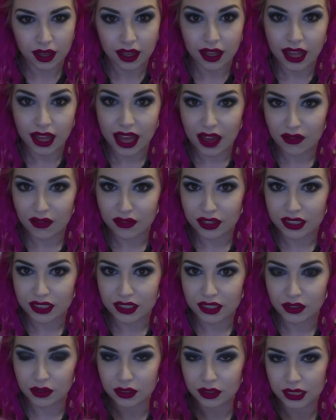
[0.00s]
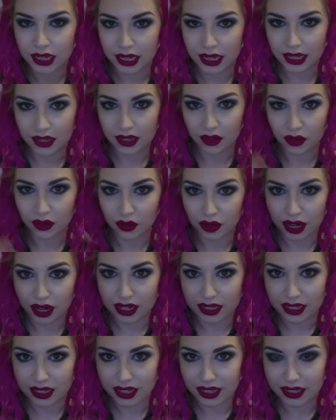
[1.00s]
every single day on the right
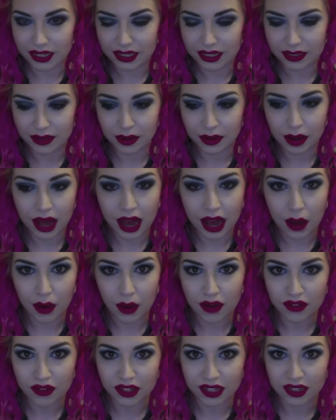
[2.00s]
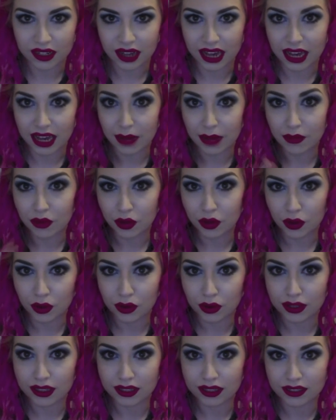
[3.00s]
day. However, I am
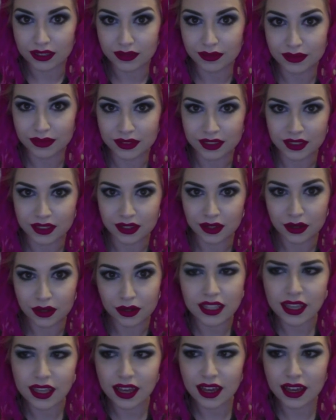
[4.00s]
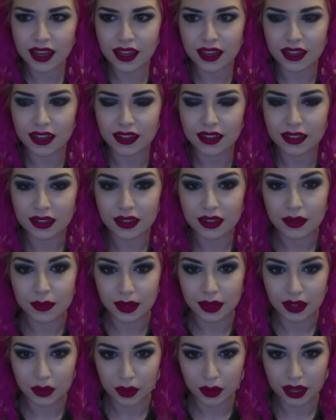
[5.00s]
recording them, so yeah.
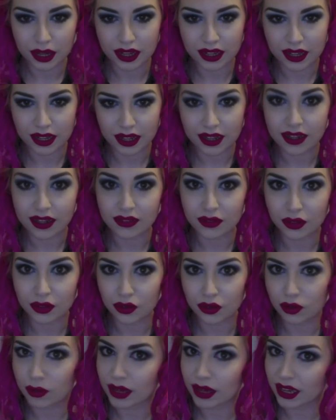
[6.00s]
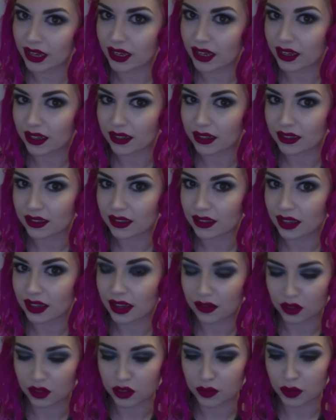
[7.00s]
By the way, I haven't cut my hair.
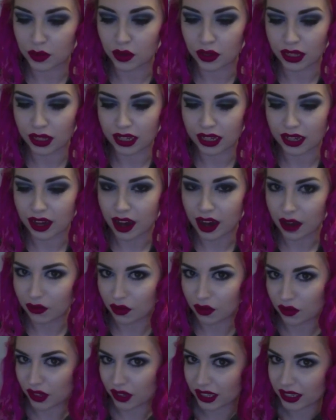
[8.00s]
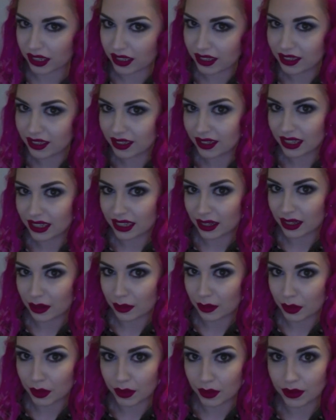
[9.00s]
I've just put like half of it in a
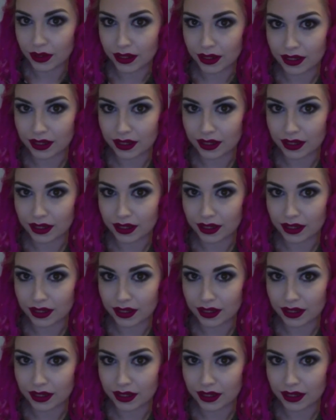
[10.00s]
bun,